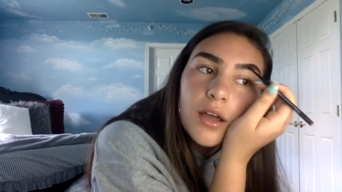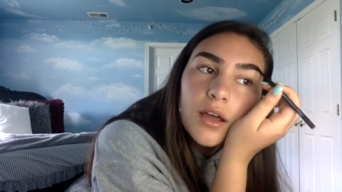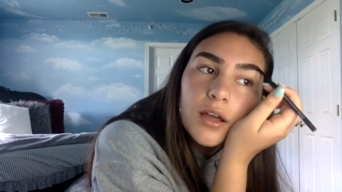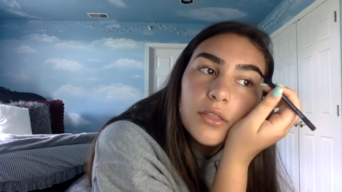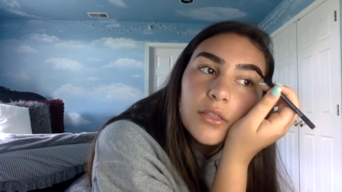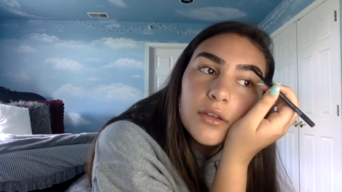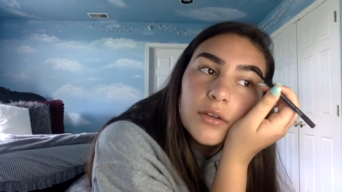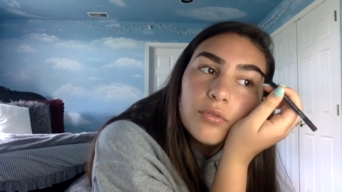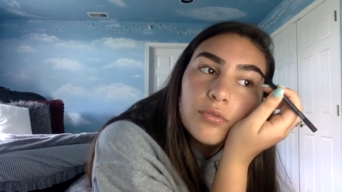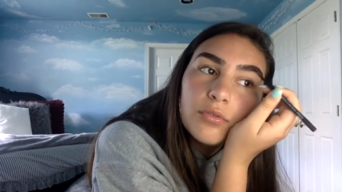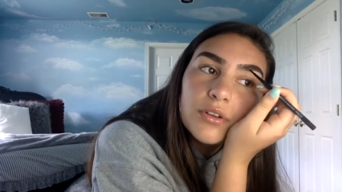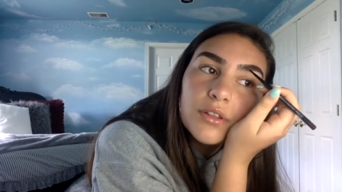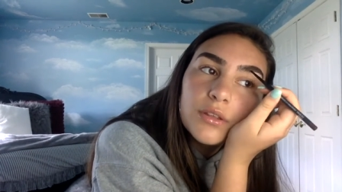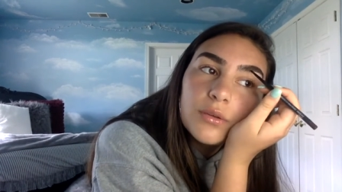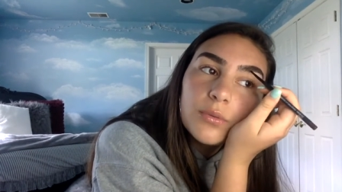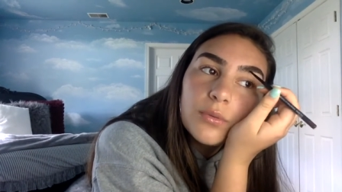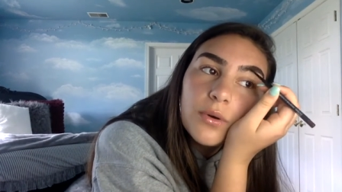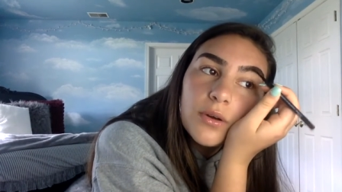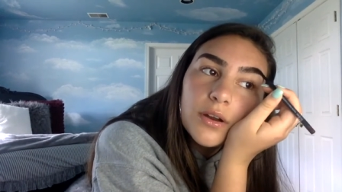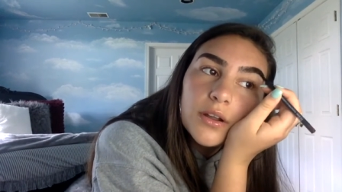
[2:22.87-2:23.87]
and like
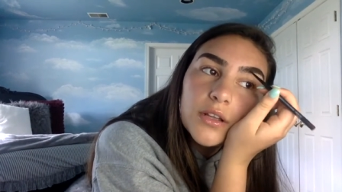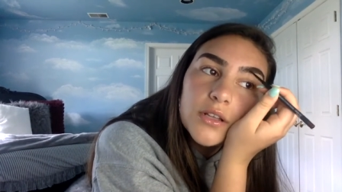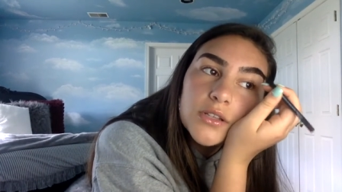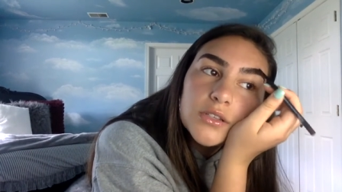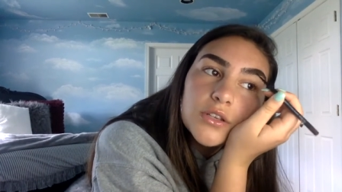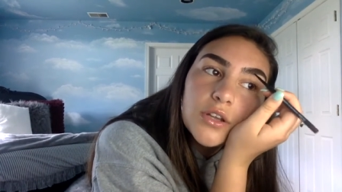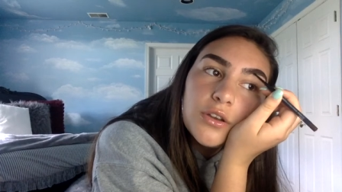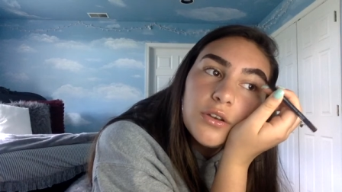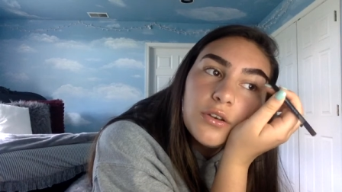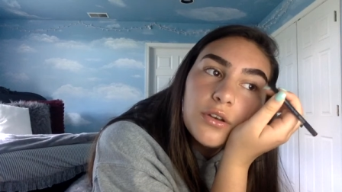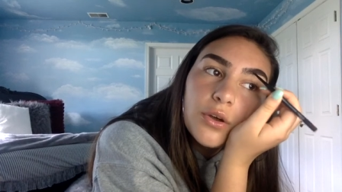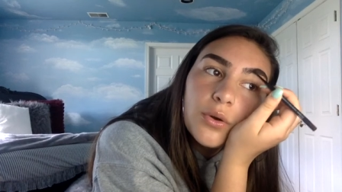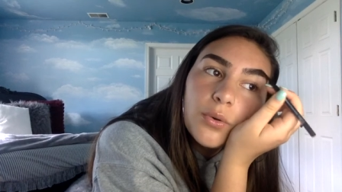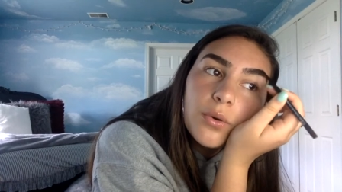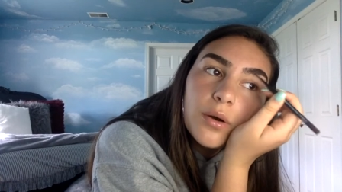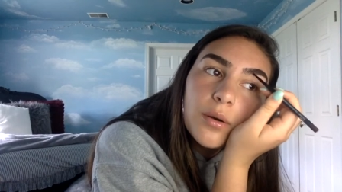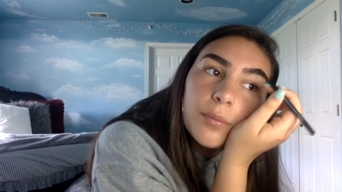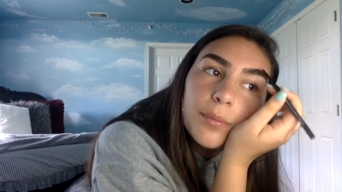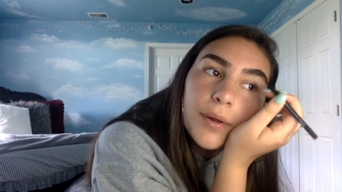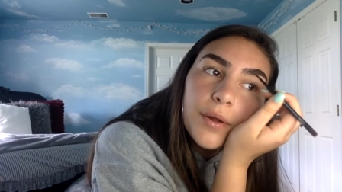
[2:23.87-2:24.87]
really wanting to
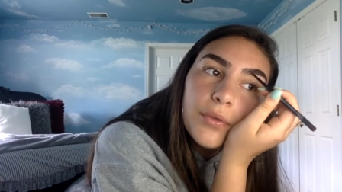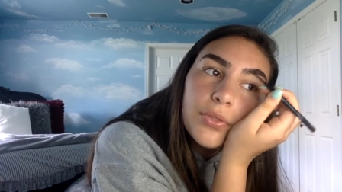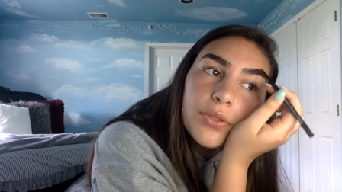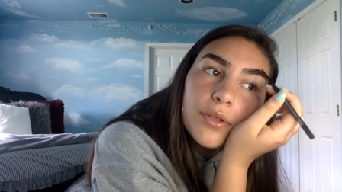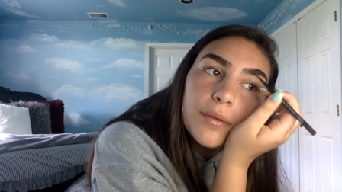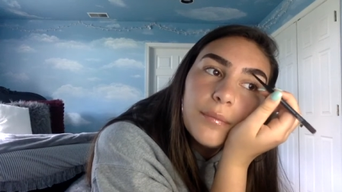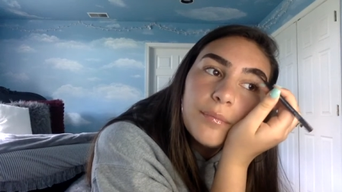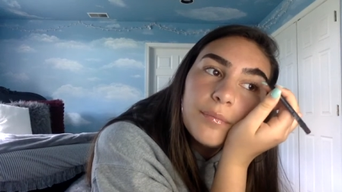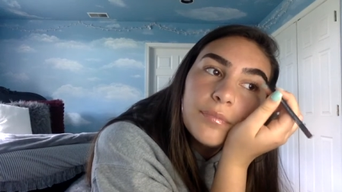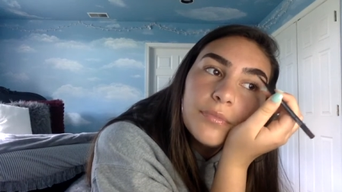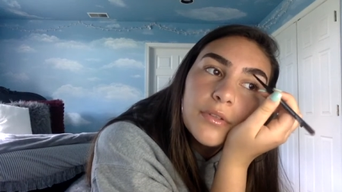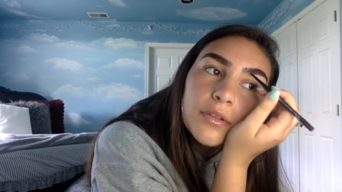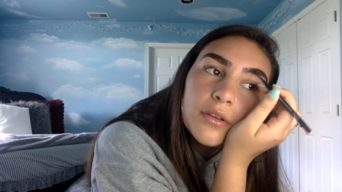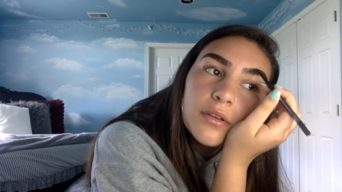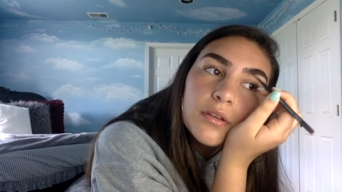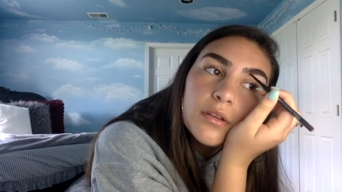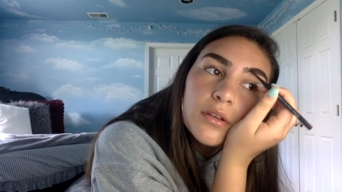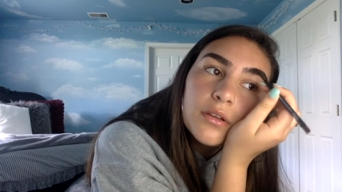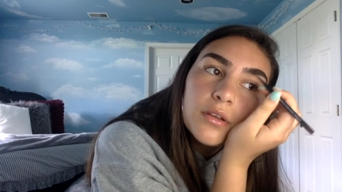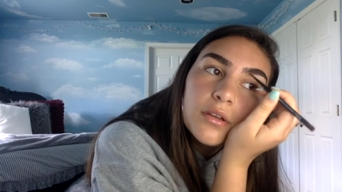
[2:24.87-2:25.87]
know about them,
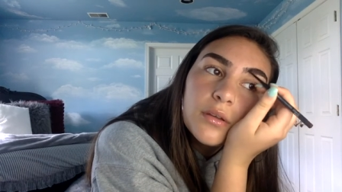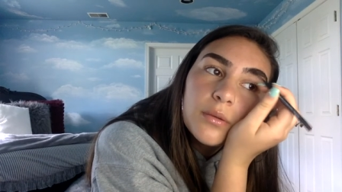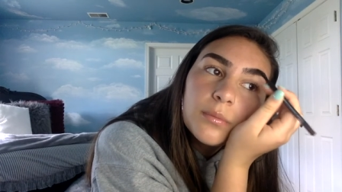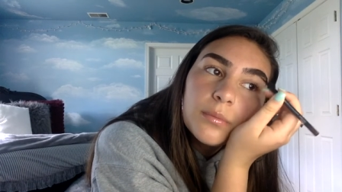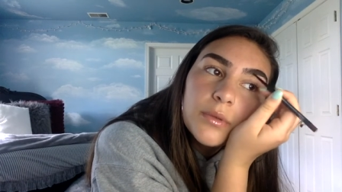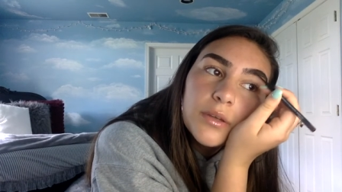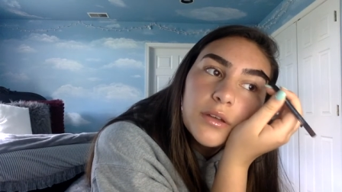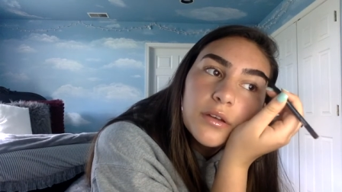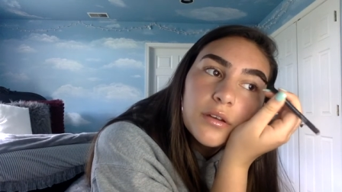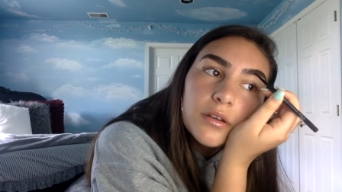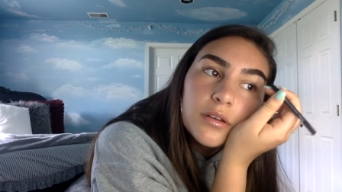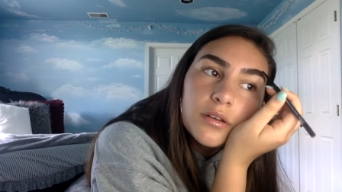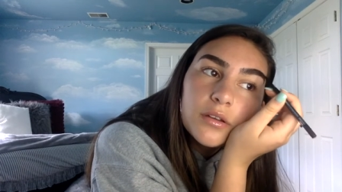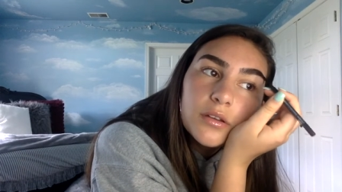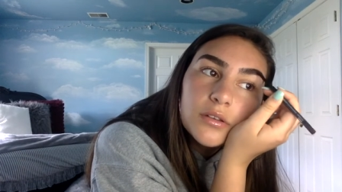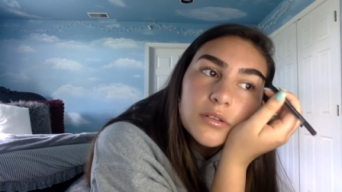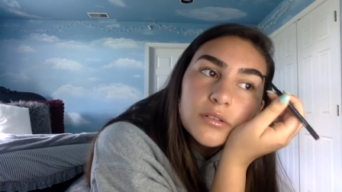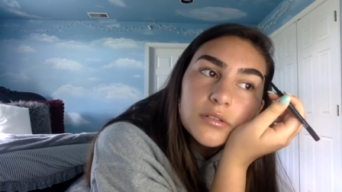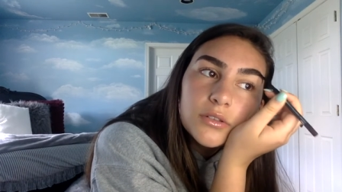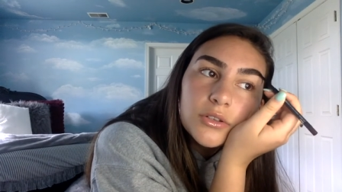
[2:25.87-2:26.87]

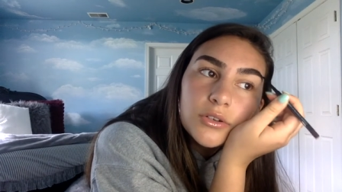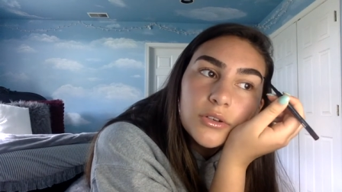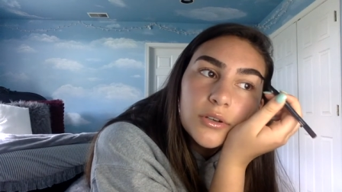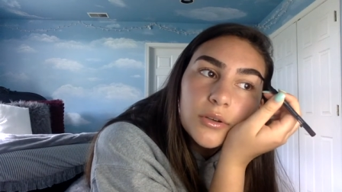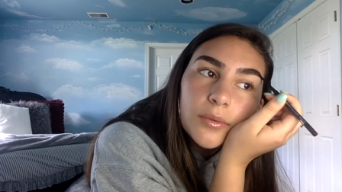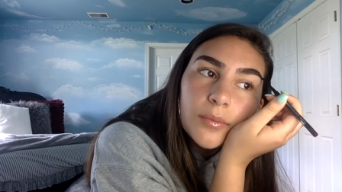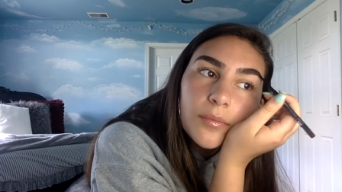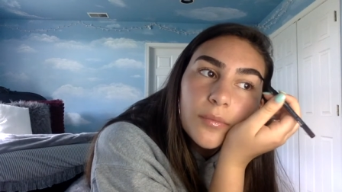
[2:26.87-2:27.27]
because you know,